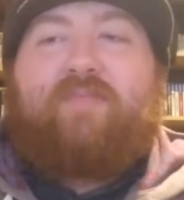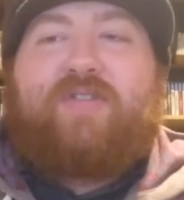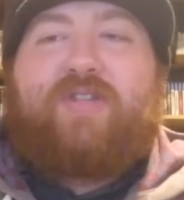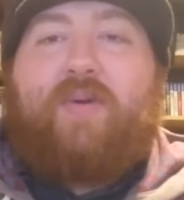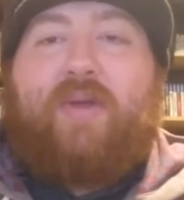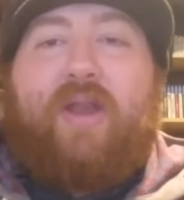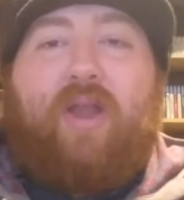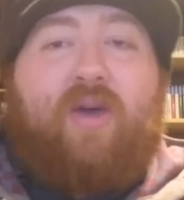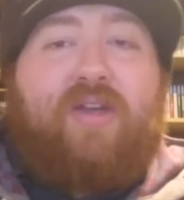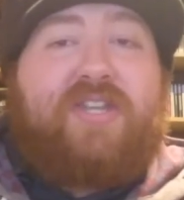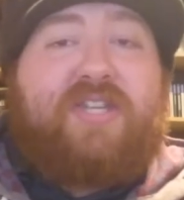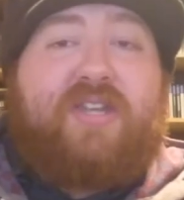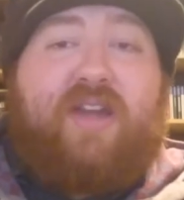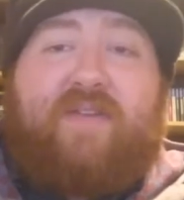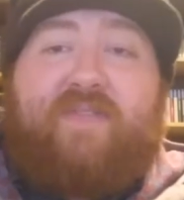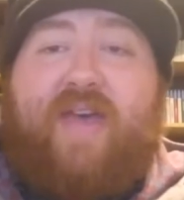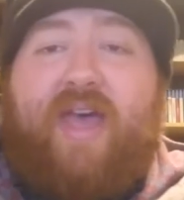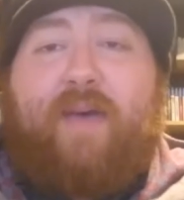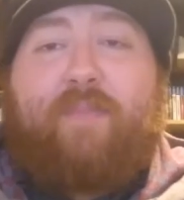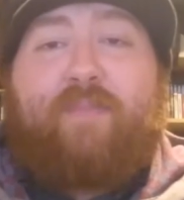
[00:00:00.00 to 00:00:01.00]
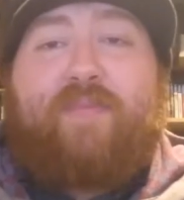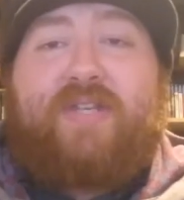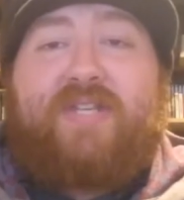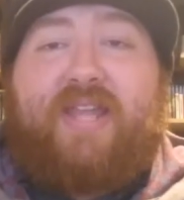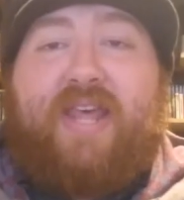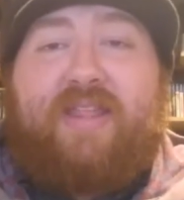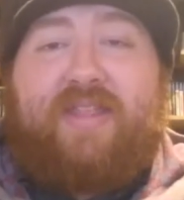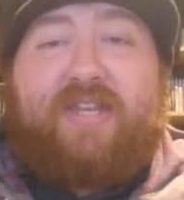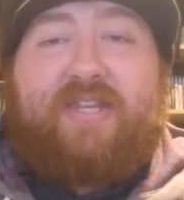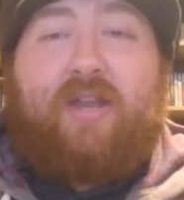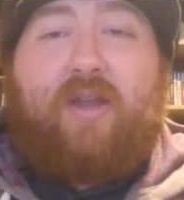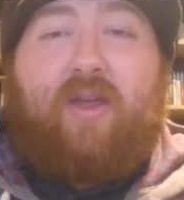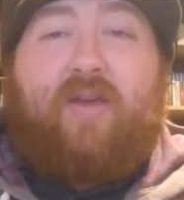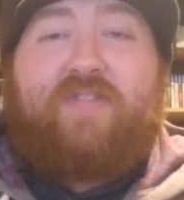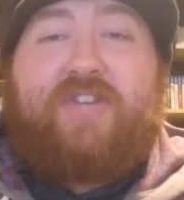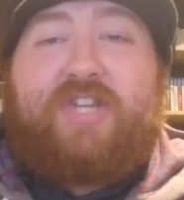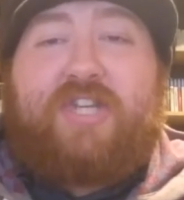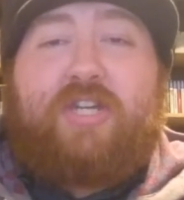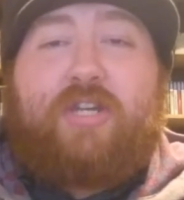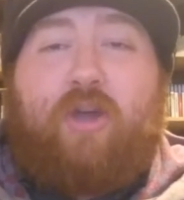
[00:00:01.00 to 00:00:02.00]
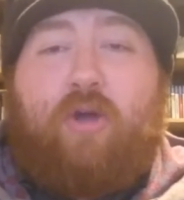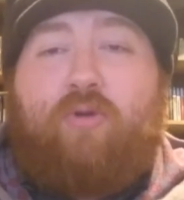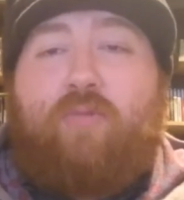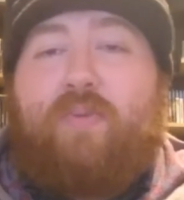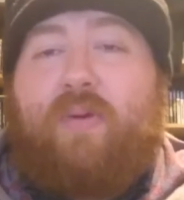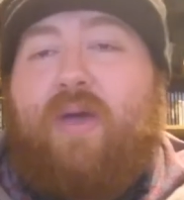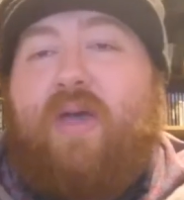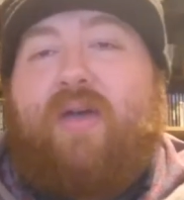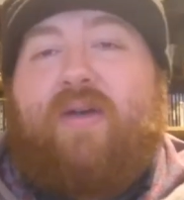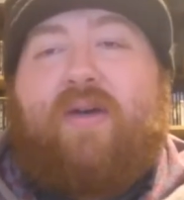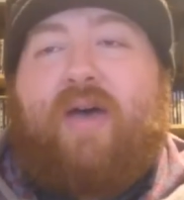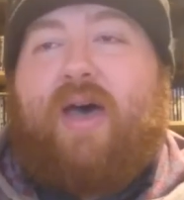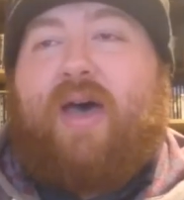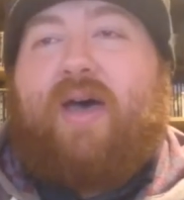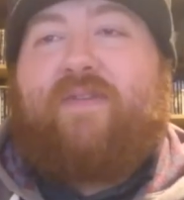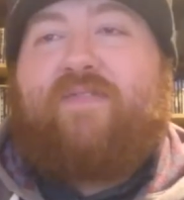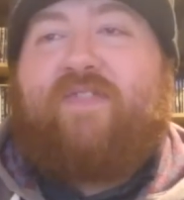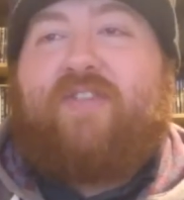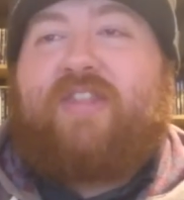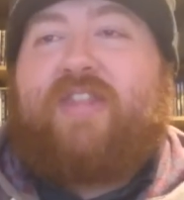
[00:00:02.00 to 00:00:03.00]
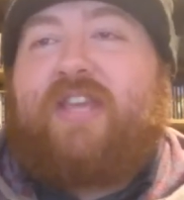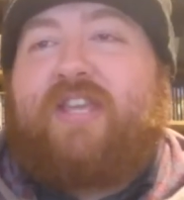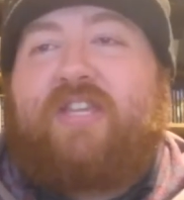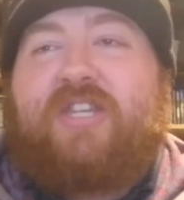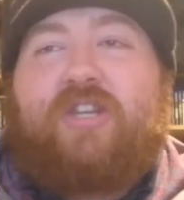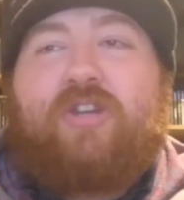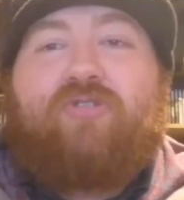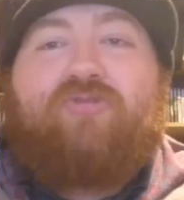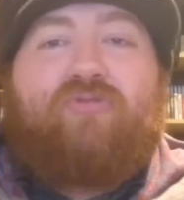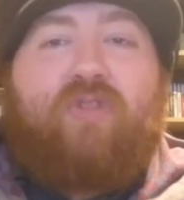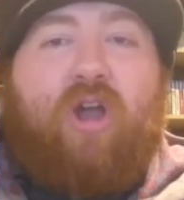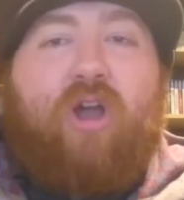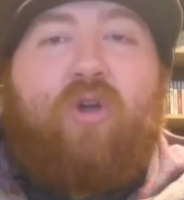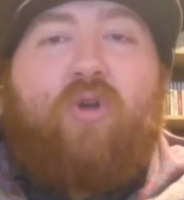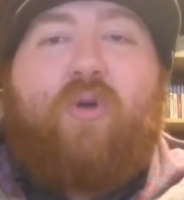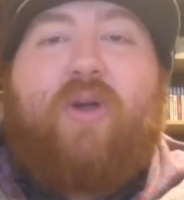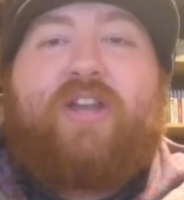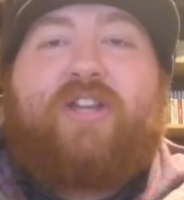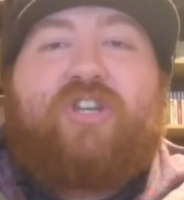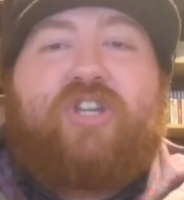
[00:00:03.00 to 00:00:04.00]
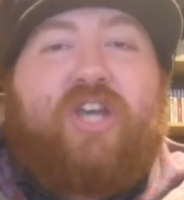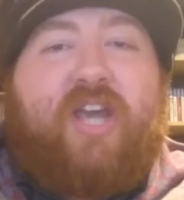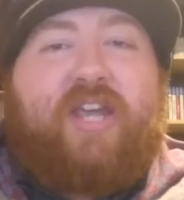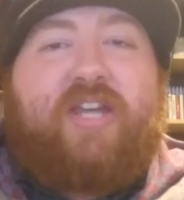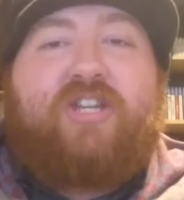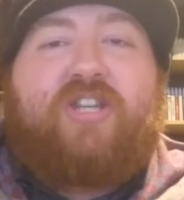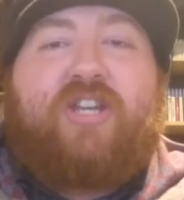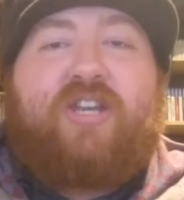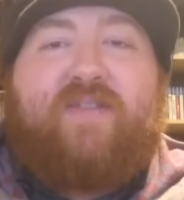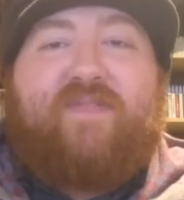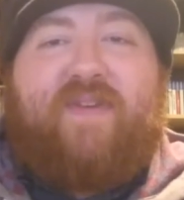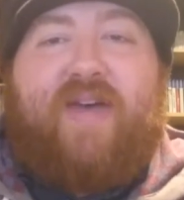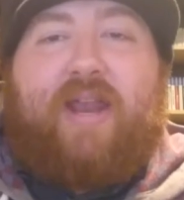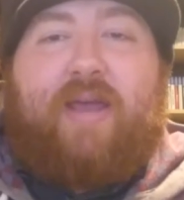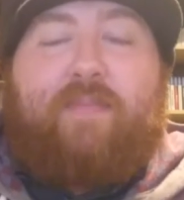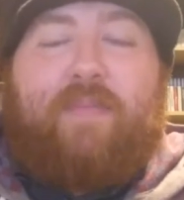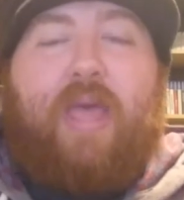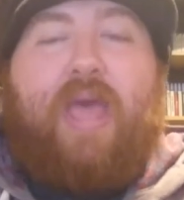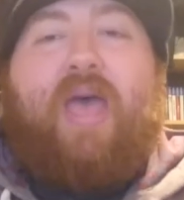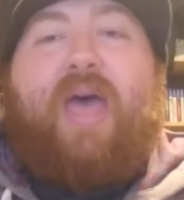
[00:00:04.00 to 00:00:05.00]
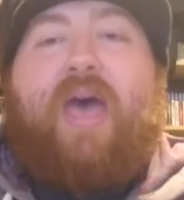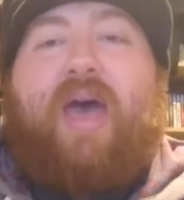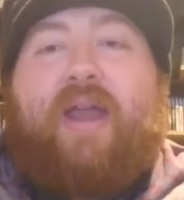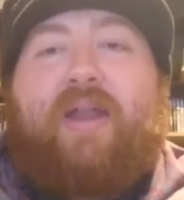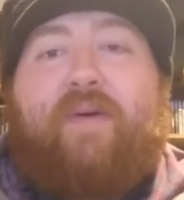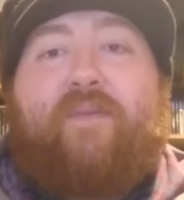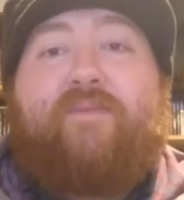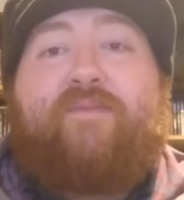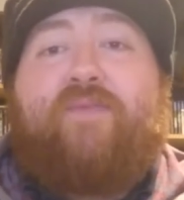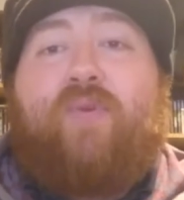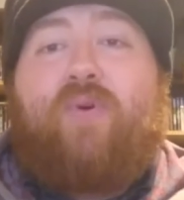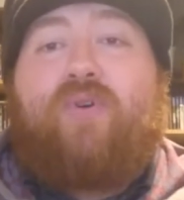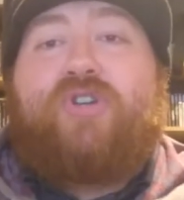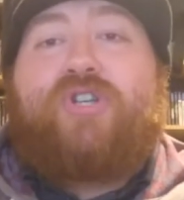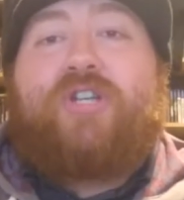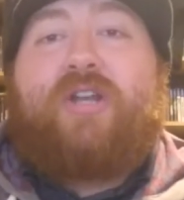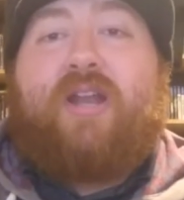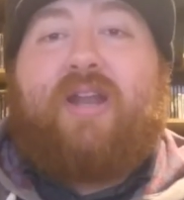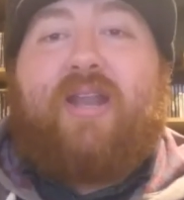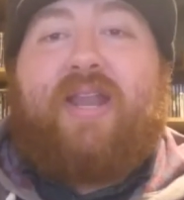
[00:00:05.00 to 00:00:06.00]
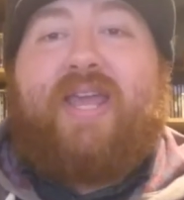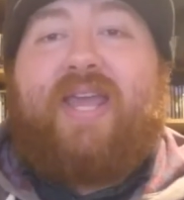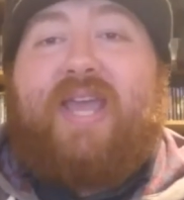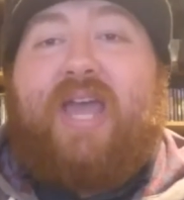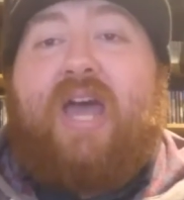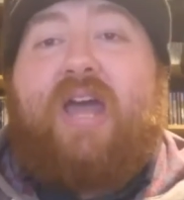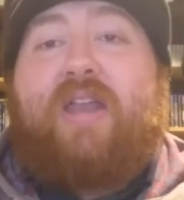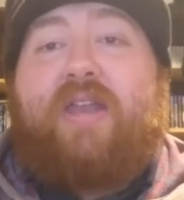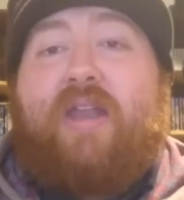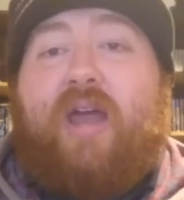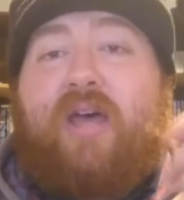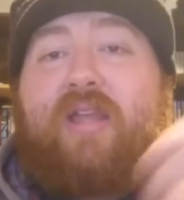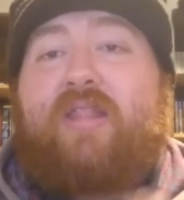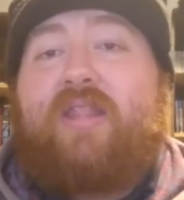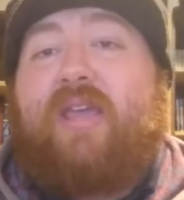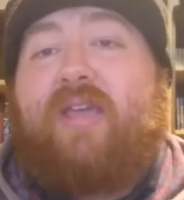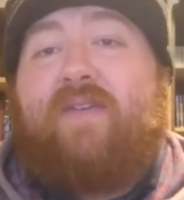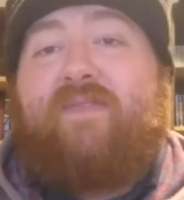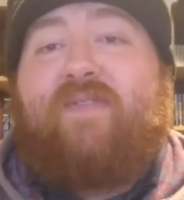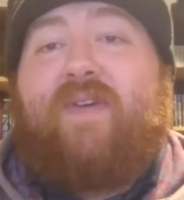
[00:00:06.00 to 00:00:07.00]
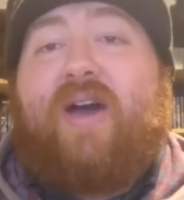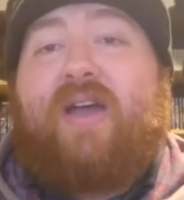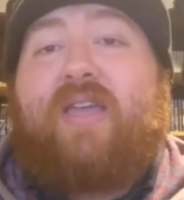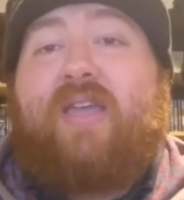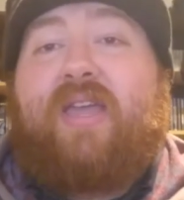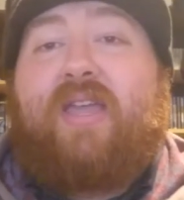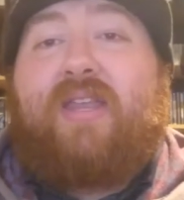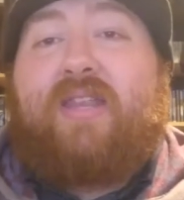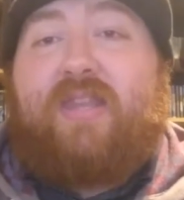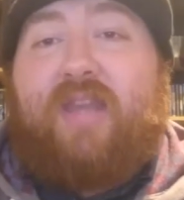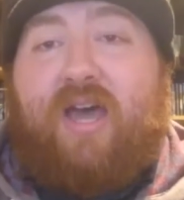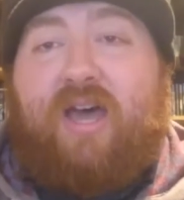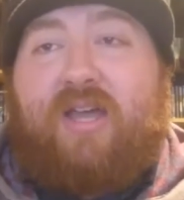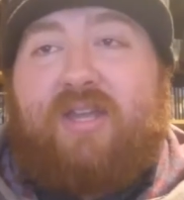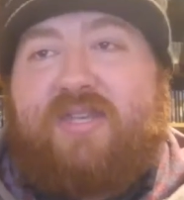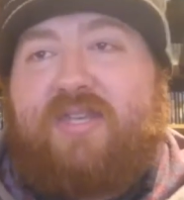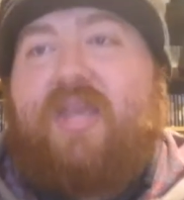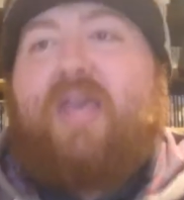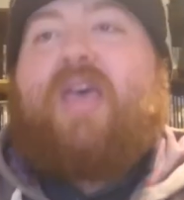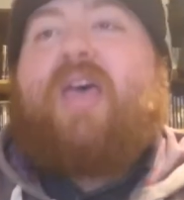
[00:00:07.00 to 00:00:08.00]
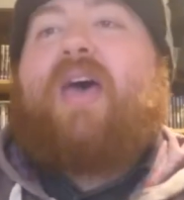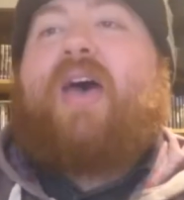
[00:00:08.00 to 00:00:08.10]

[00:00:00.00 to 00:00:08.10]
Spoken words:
So a lot of stuff happens there. There's a lot of scope for things to grow and change and develop, and unfortunately, nothing fucking does.